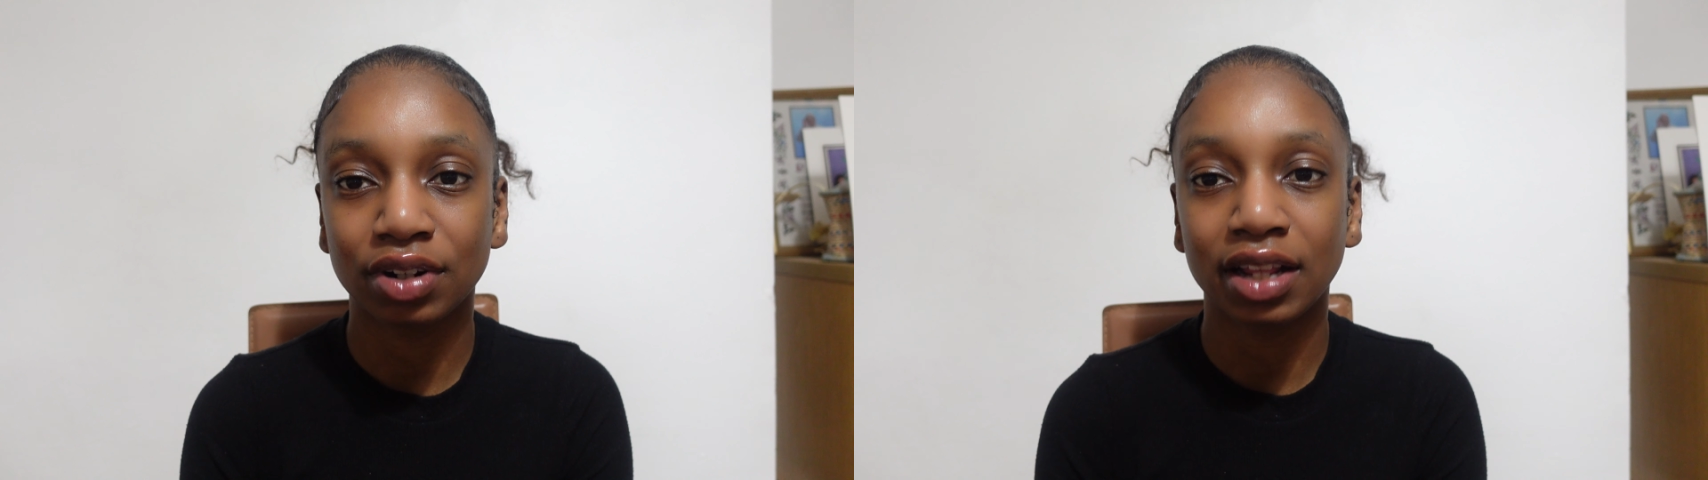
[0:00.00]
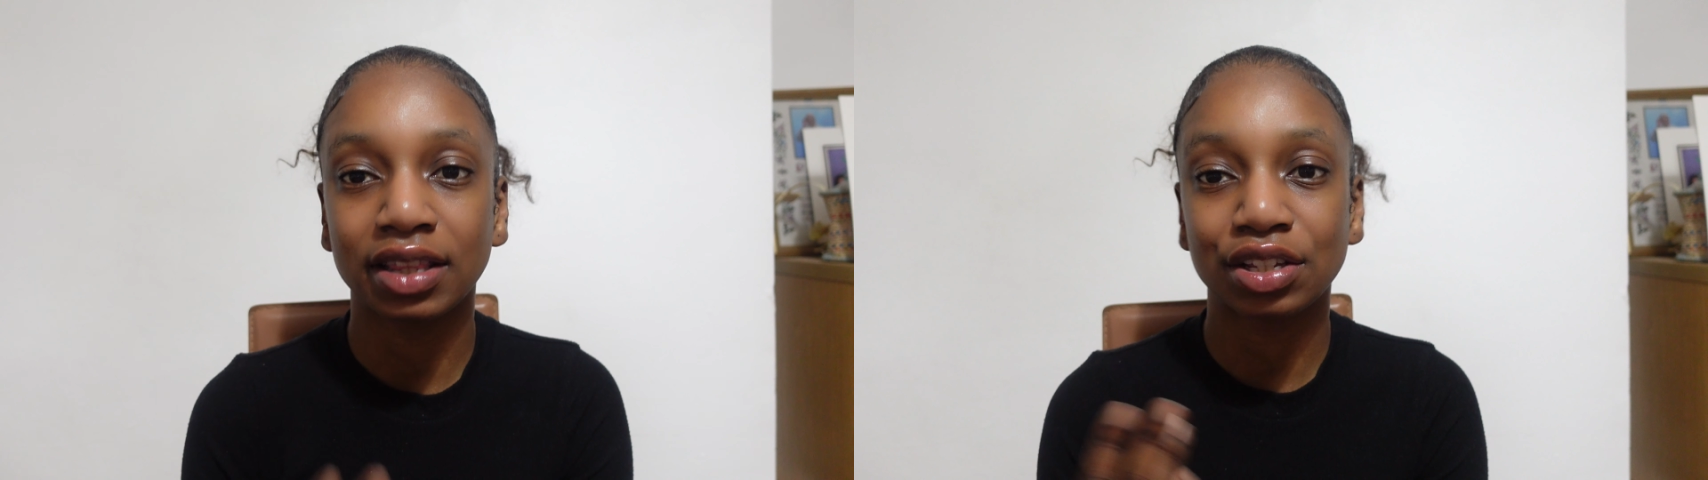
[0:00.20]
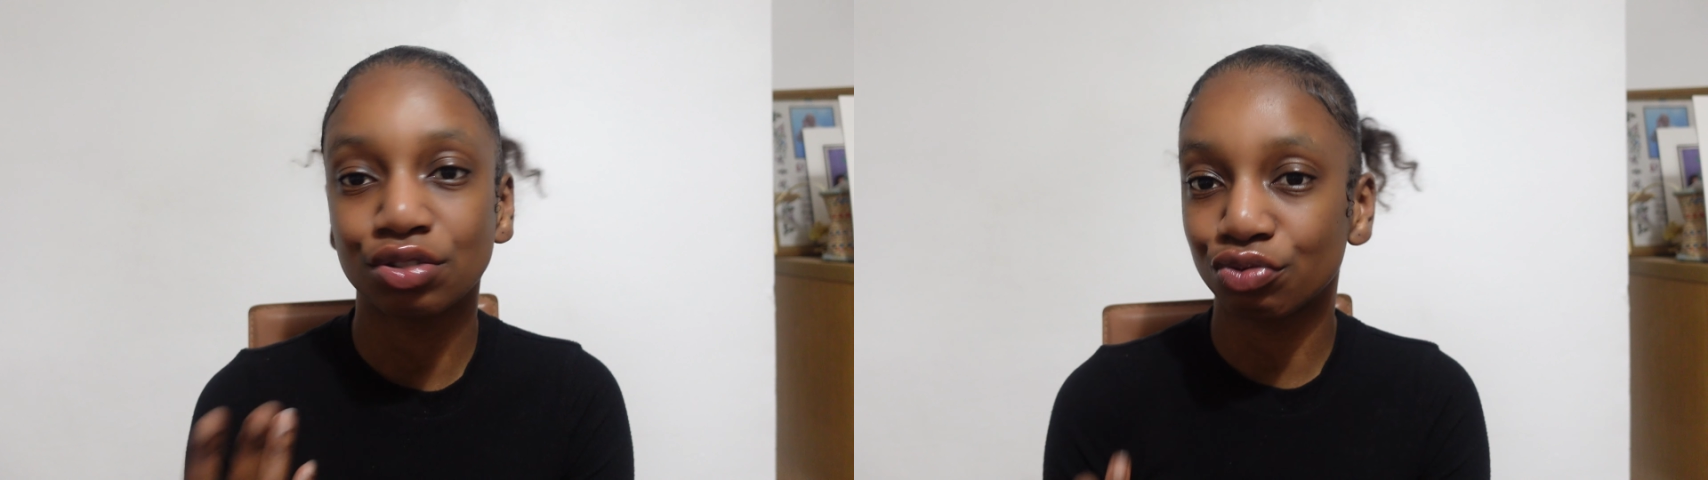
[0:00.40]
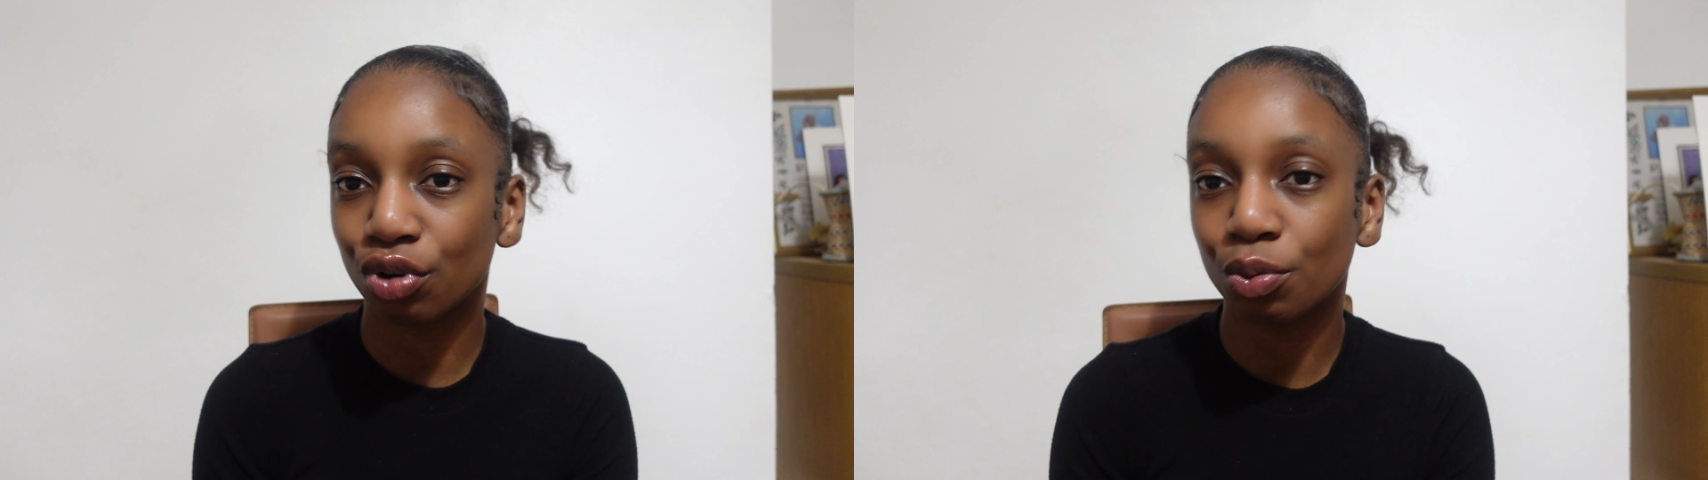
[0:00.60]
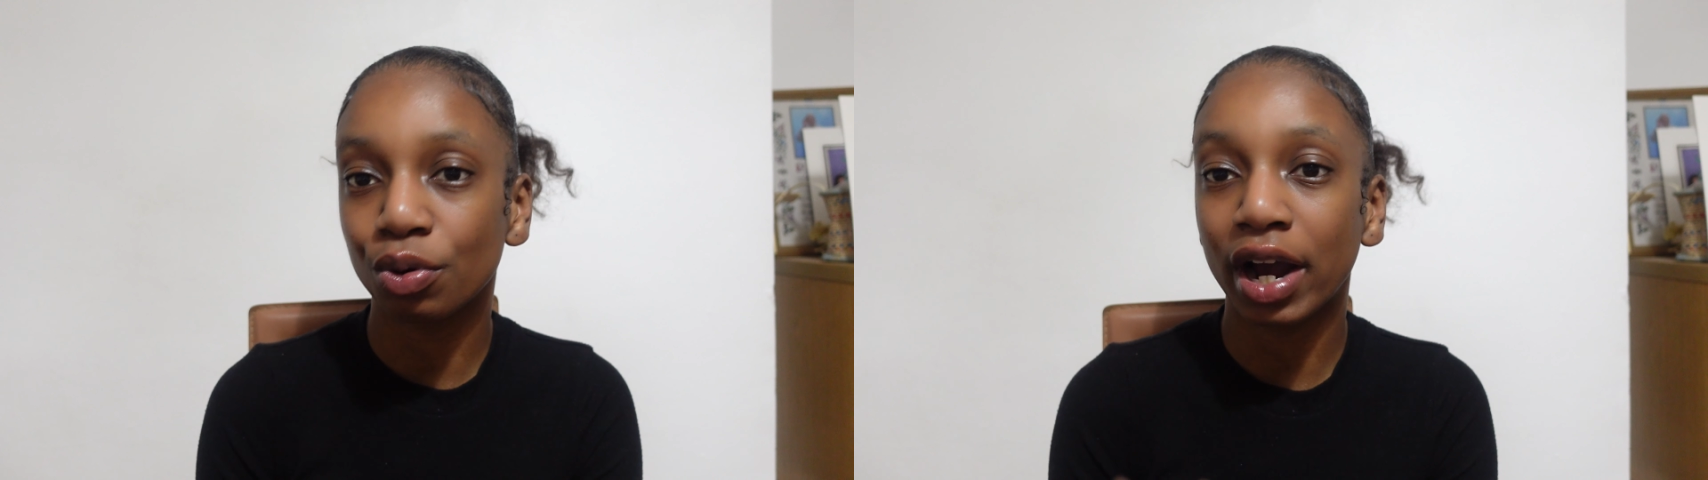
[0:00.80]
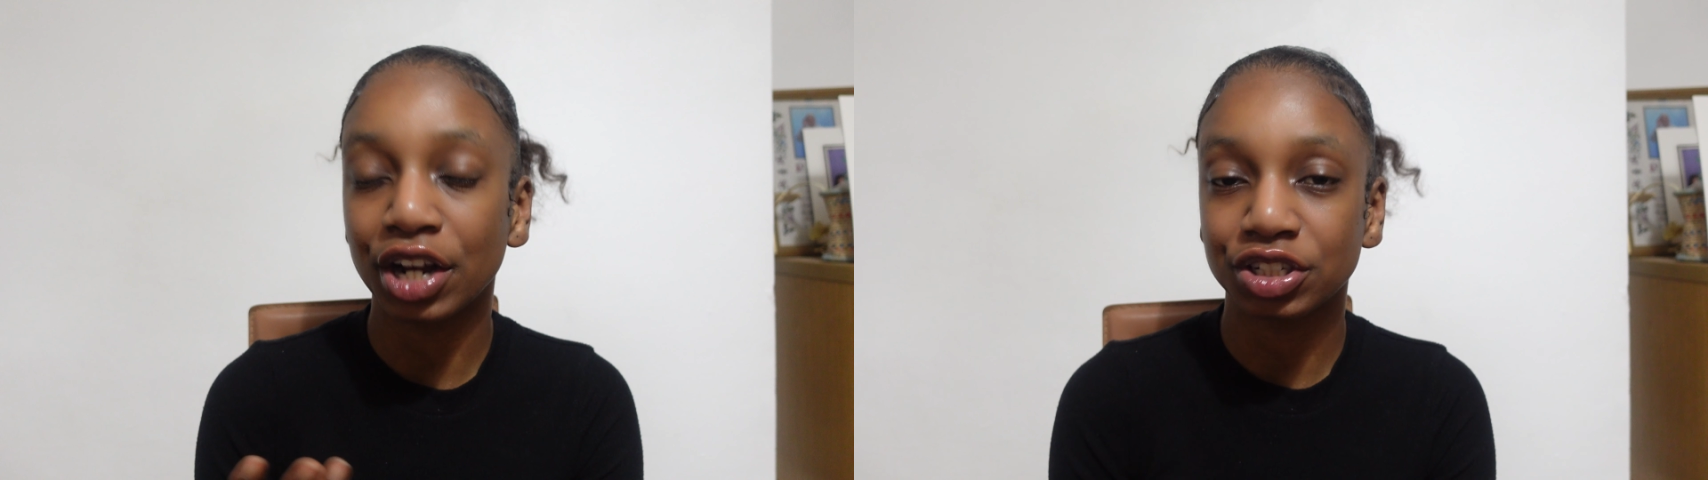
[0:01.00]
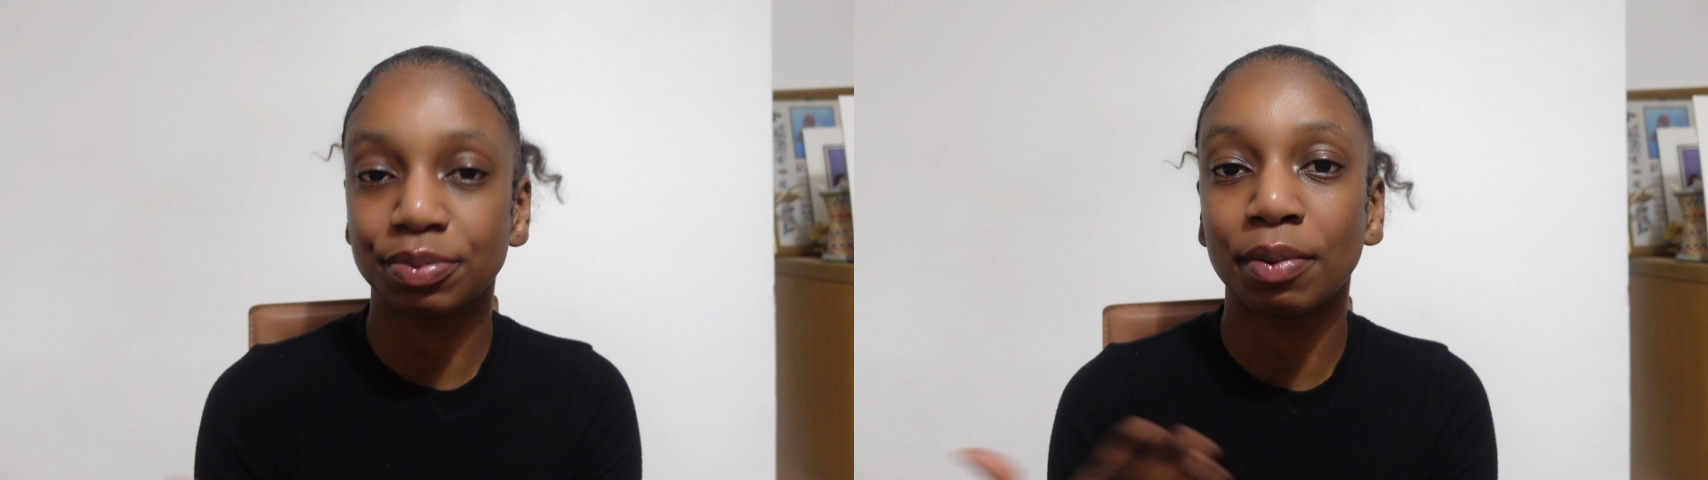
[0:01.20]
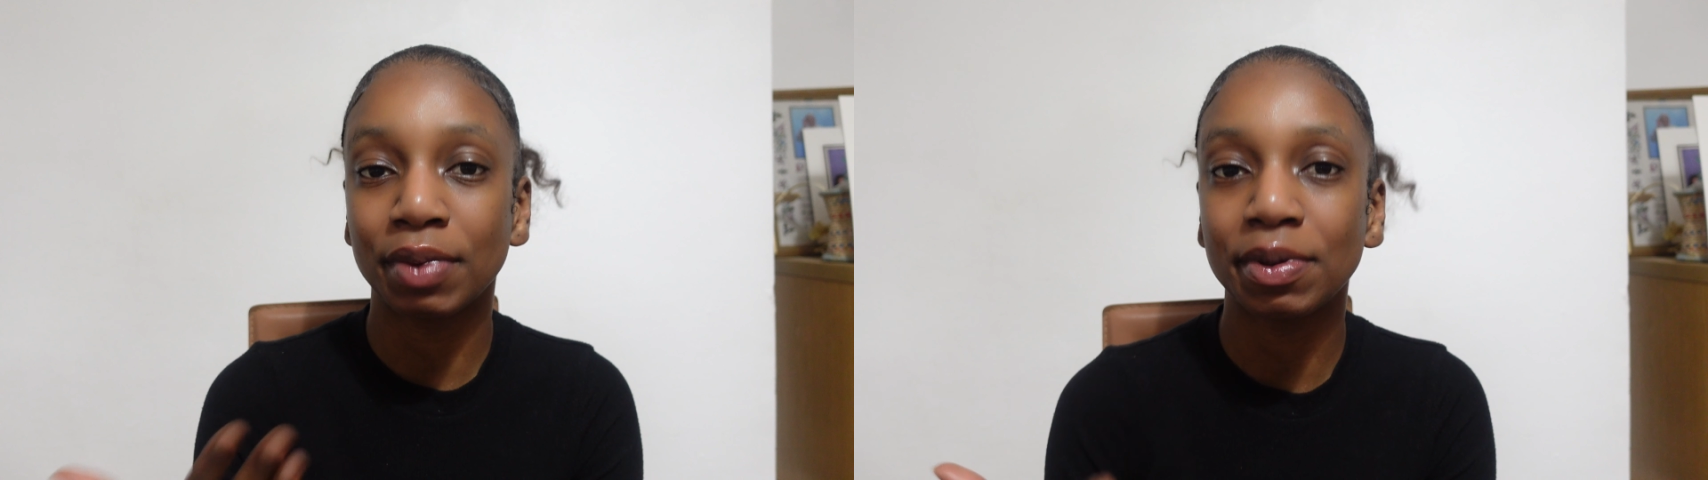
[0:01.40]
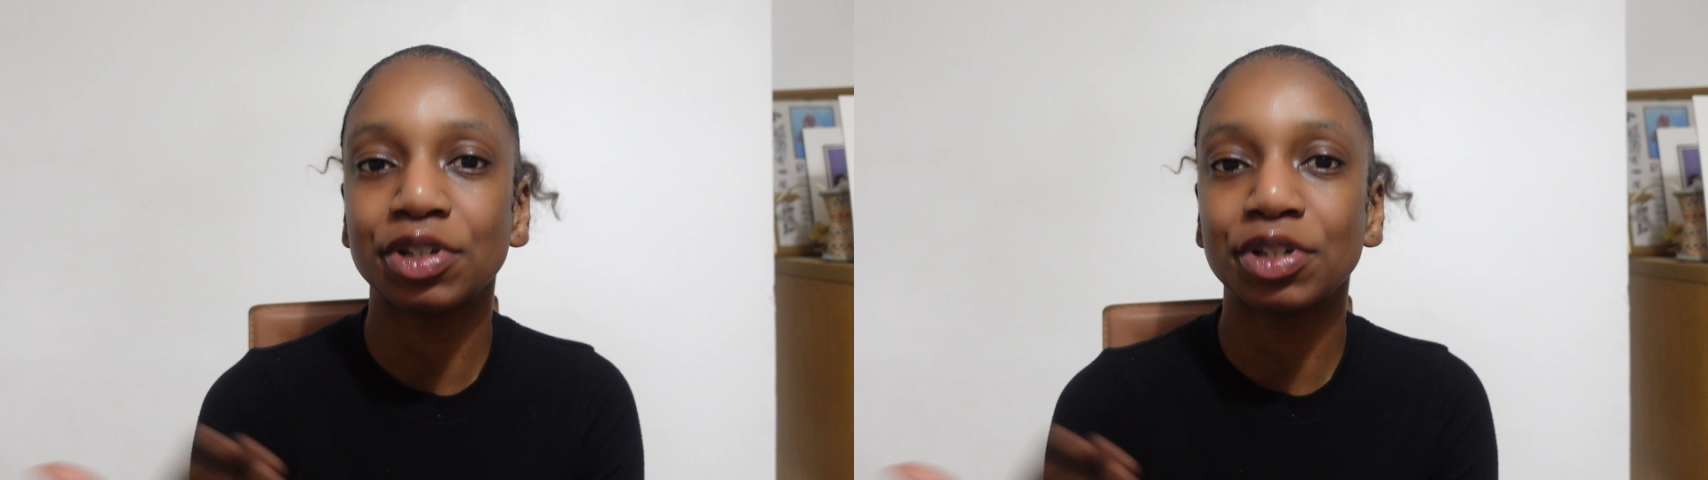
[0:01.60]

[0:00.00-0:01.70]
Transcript: and this role will actually permit me